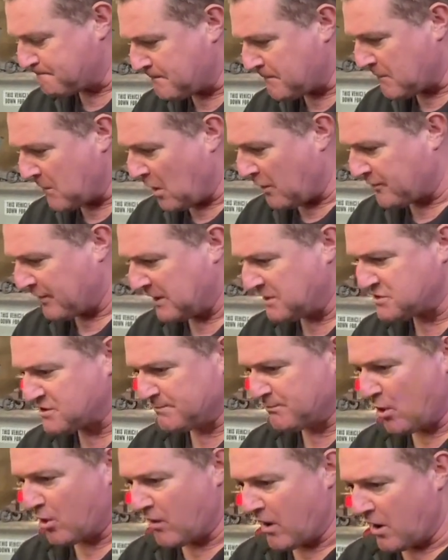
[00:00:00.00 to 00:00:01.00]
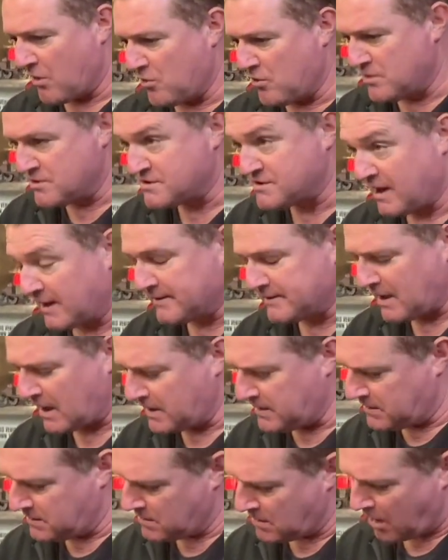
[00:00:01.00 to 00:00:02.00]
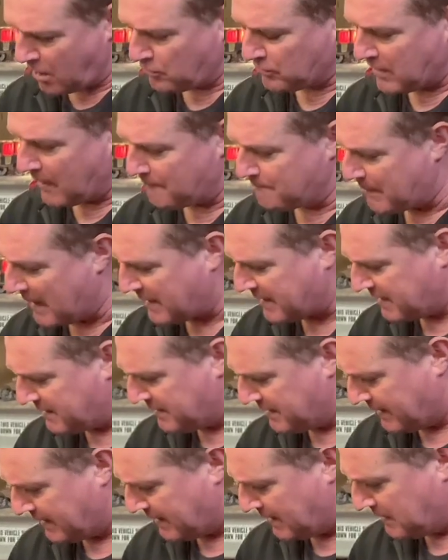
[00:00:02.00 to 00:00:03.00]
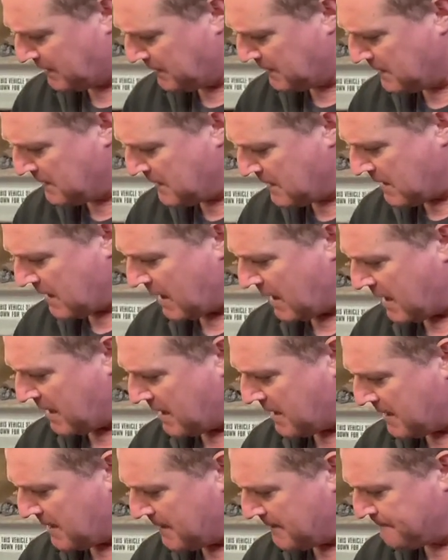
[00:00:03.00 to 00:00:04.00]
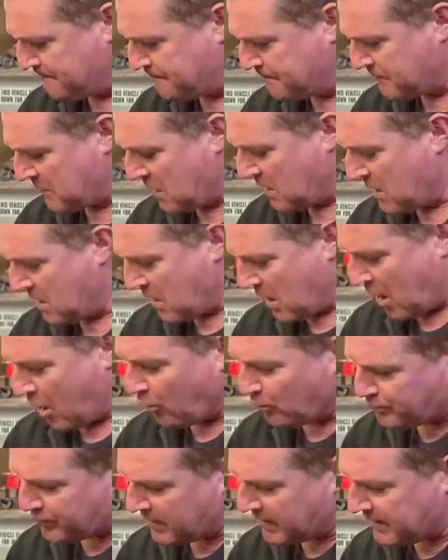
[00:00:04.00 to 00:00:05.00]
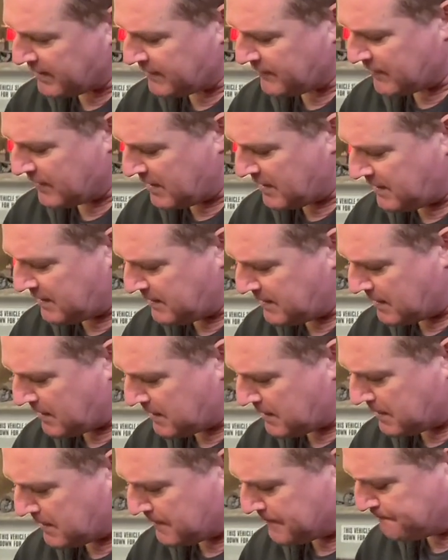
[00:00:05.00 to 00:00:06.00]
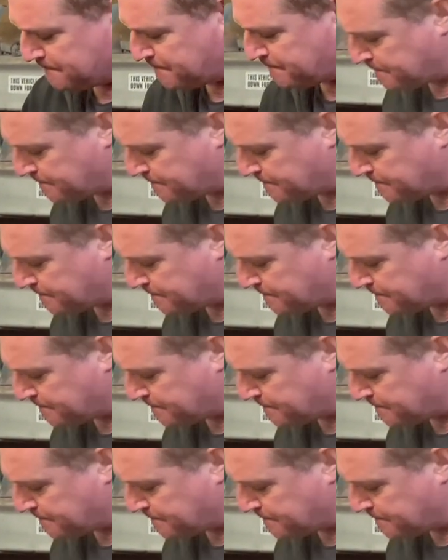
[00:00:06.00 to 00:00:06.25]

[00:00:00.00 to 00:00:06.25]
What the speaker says: I think tomorrow, Sunday, I'll come back in here. I'll bring the